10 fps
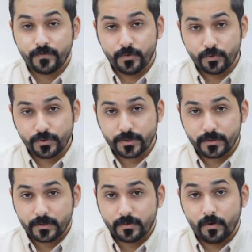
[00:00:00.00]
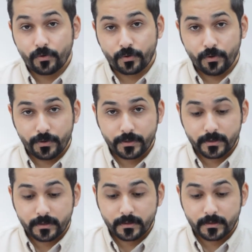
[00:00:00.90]
fused or cooked
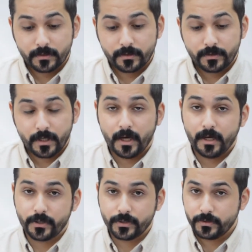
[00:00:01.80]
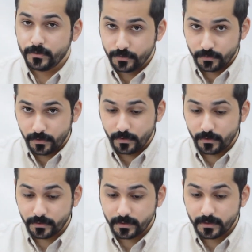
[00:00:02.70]
hard to
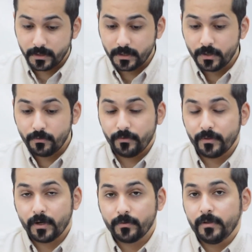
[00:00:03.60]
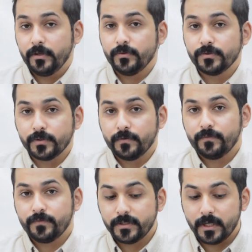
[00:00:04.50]
unload without the use of
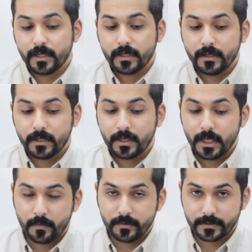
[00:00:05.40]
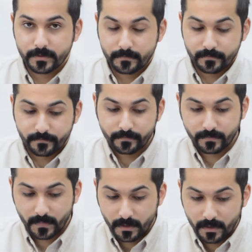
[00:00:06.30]
jackhammers.
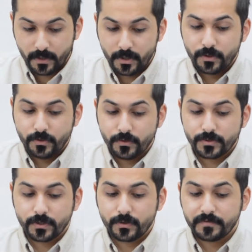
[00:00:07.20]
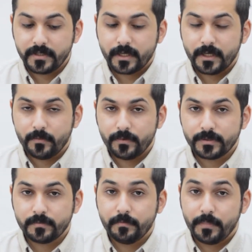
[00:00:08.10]
Using of jackhammers
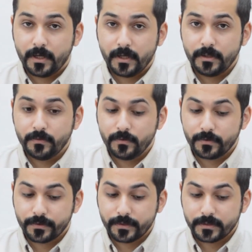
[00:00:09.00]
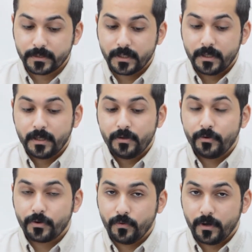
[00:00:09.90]
by workers
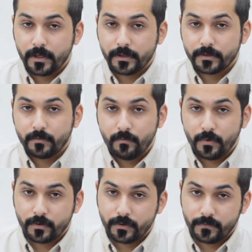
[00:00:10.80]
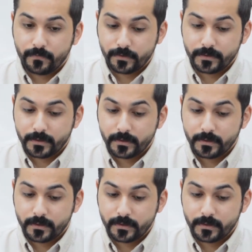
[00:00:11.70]
required more effort,